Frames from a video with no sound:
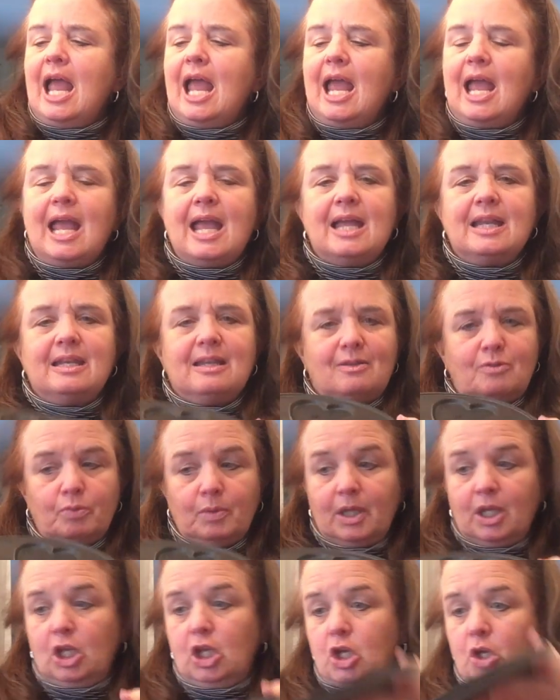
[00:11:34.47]
And it's
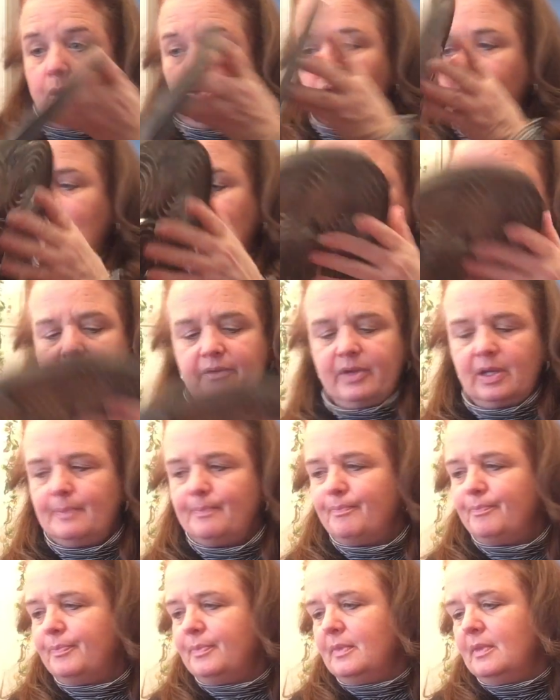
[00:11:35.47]
really cute. They love it.
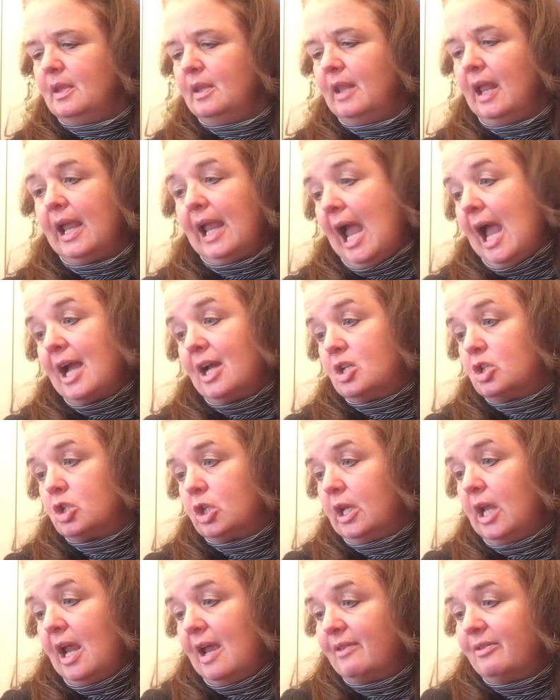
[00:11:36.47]
They
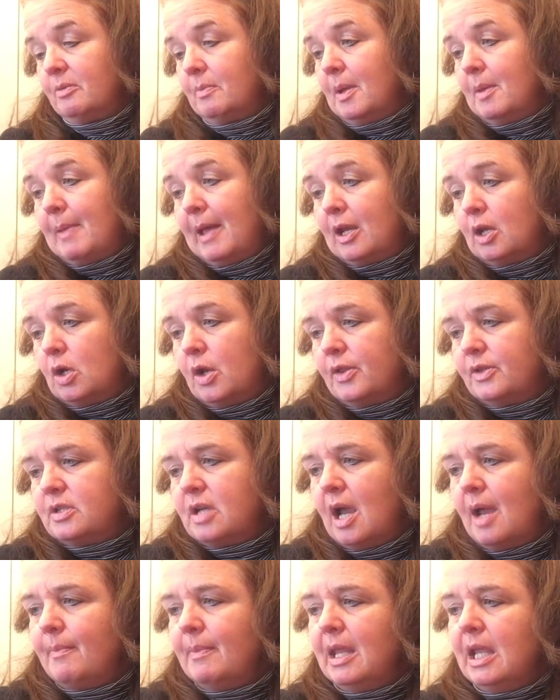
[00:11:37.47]
actually ask me about it all the
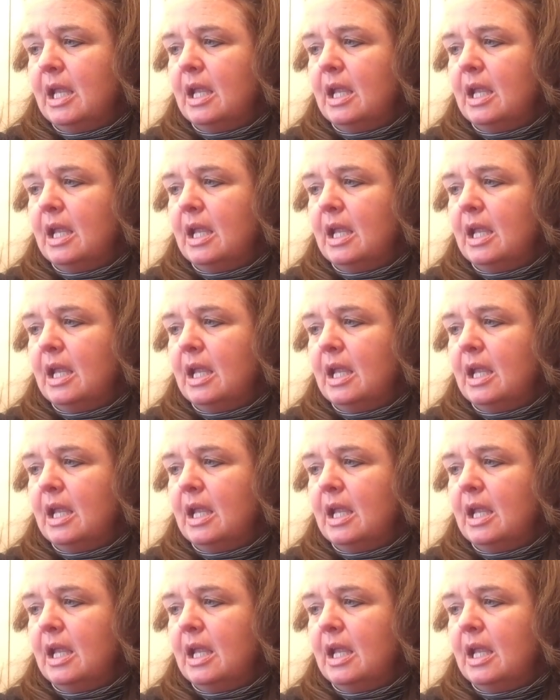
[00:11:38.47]
time.